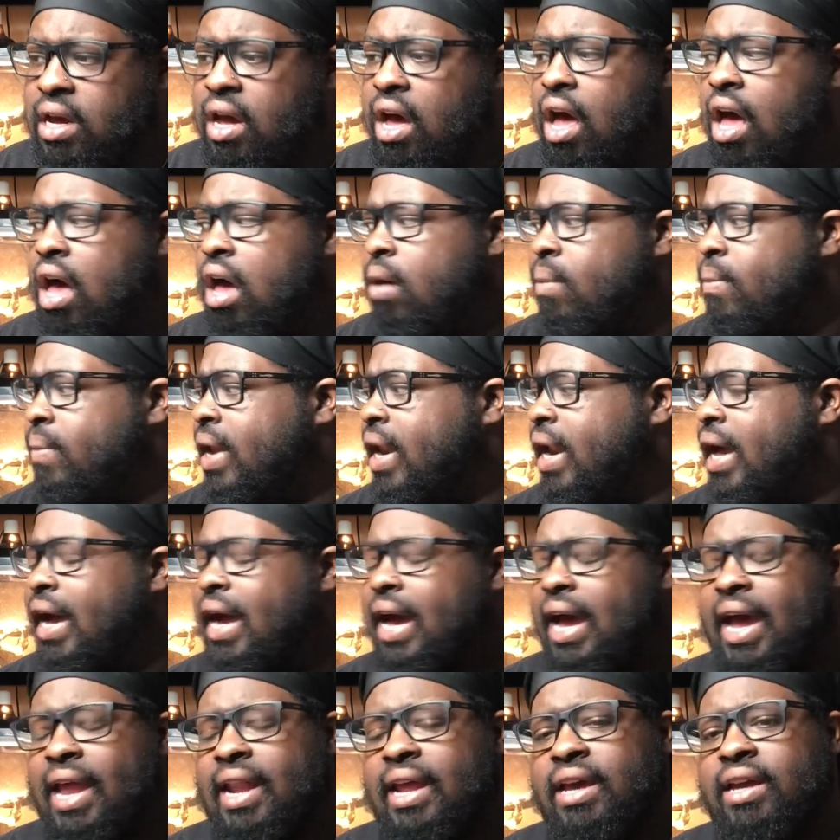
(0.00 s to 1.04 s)
and I
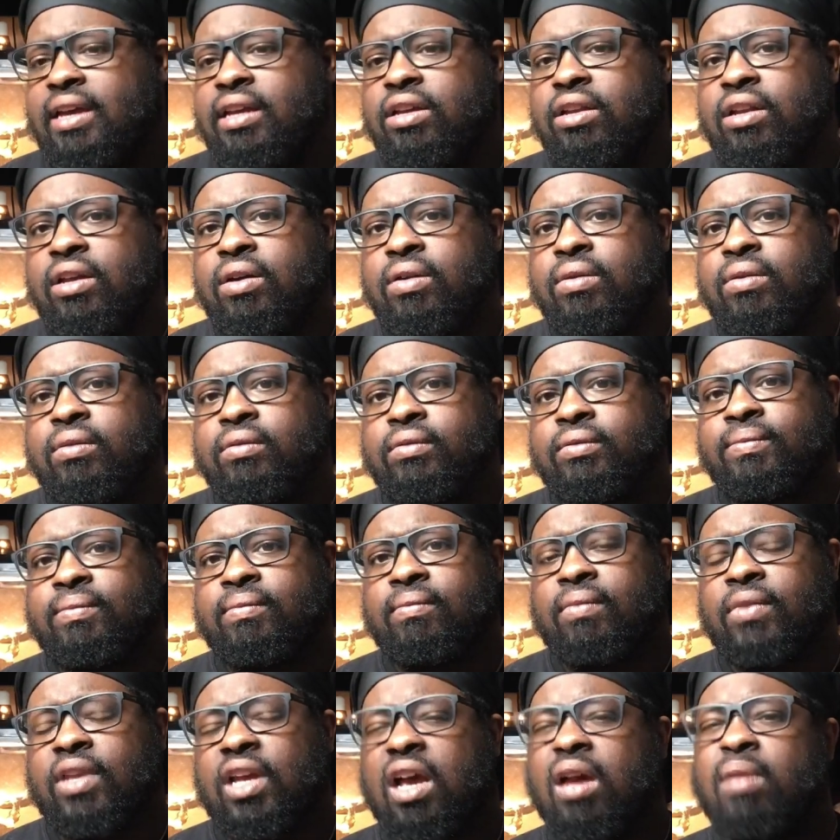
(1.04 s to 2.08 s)
kind of, you know,
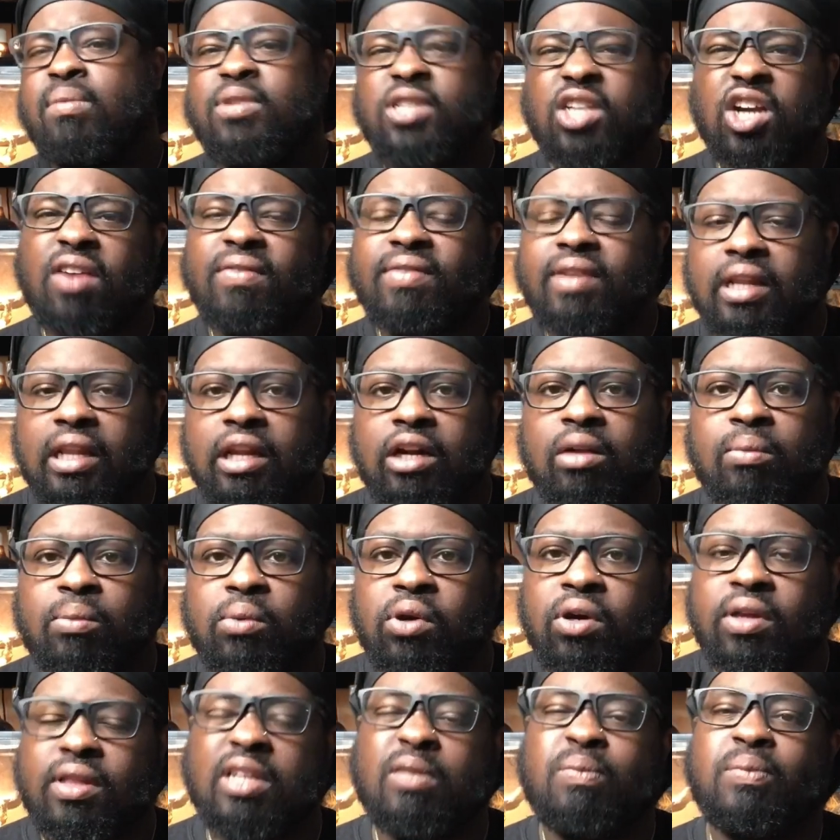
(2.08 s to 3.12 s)
observed it a little
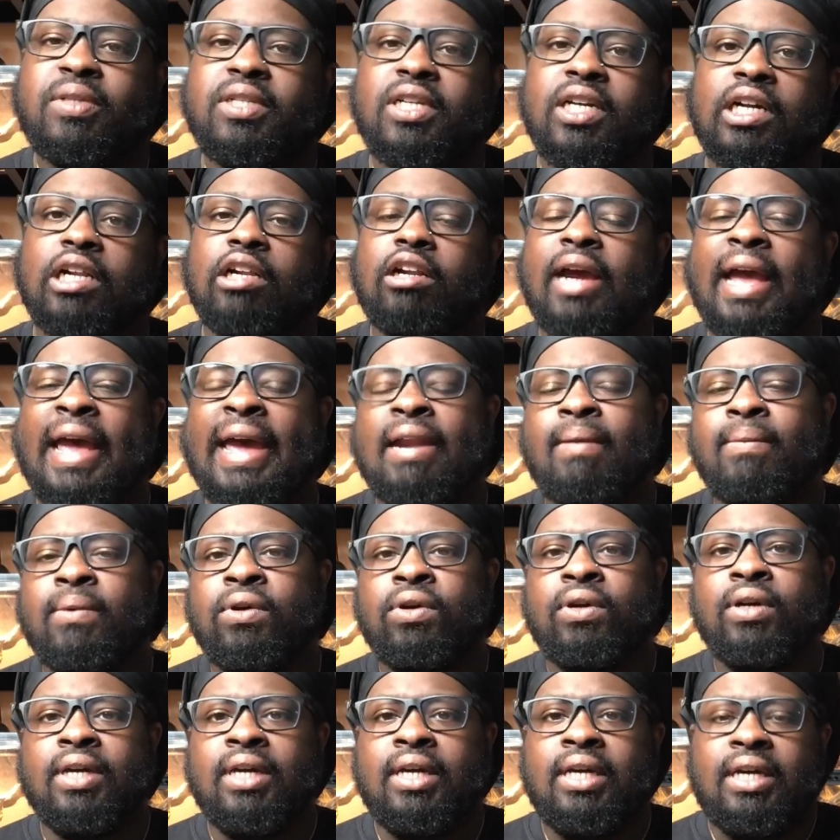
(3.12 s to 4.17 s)
more. This particular
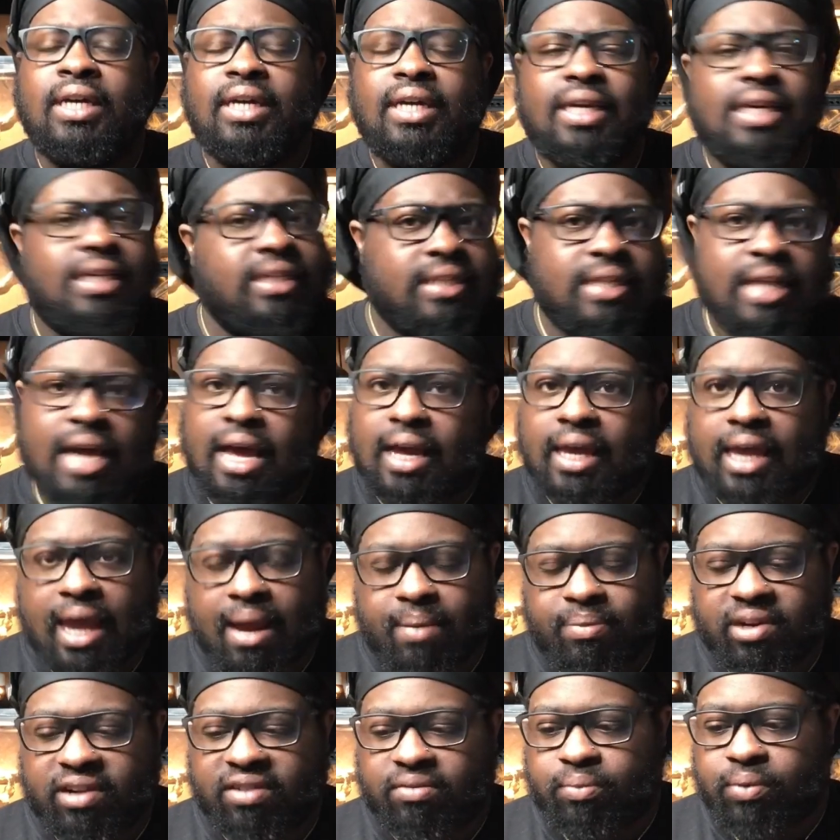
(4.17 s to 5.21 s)
animal is not
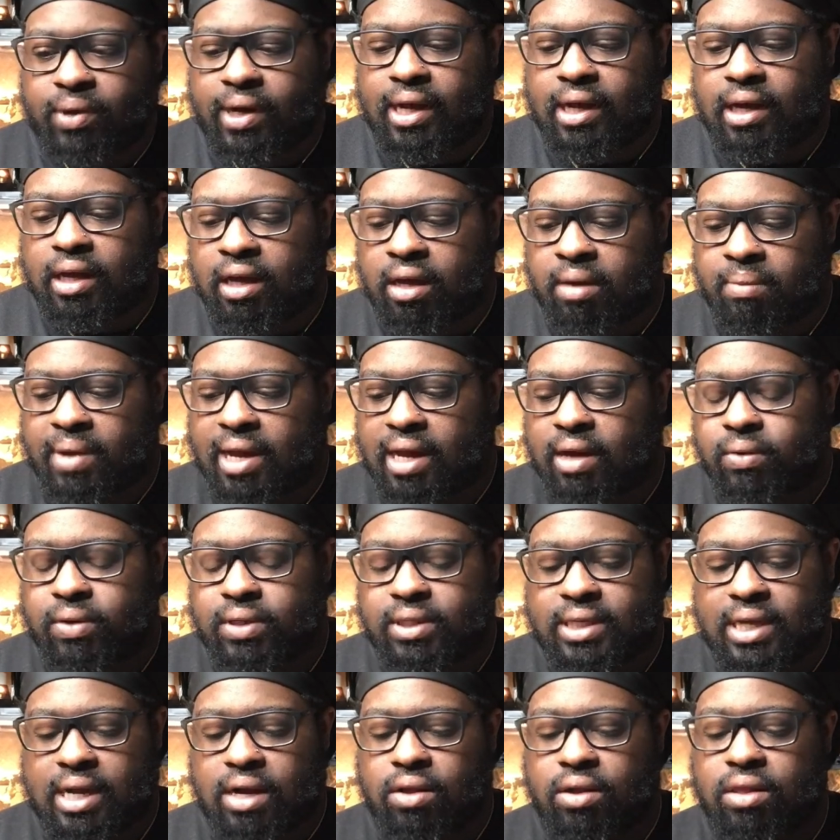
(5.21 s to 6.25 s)
captive bred, like was
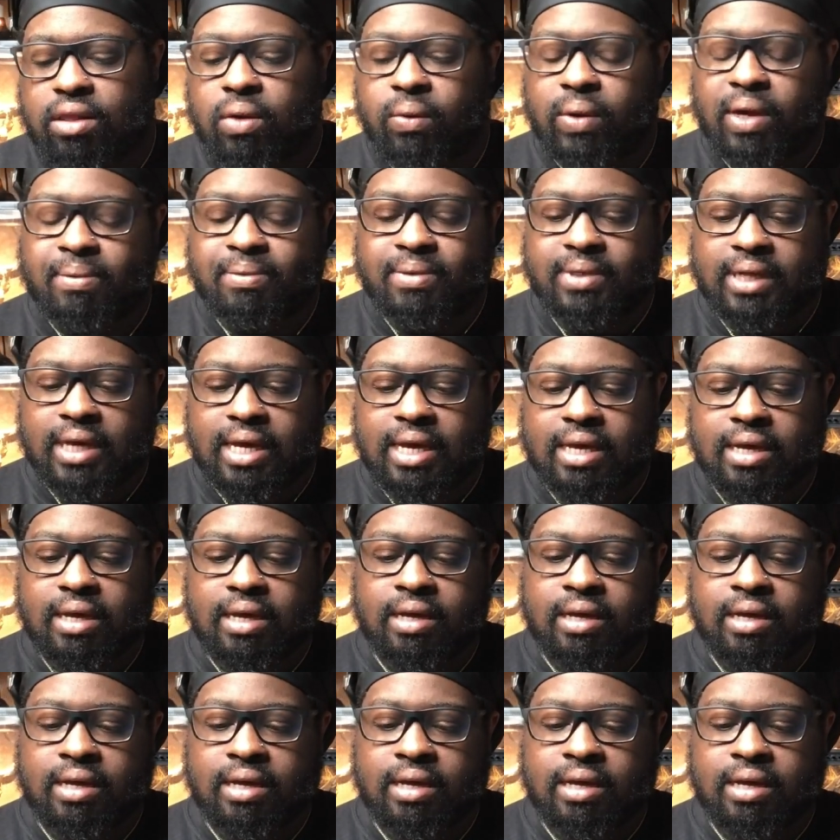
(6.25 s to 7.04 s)
said on the website.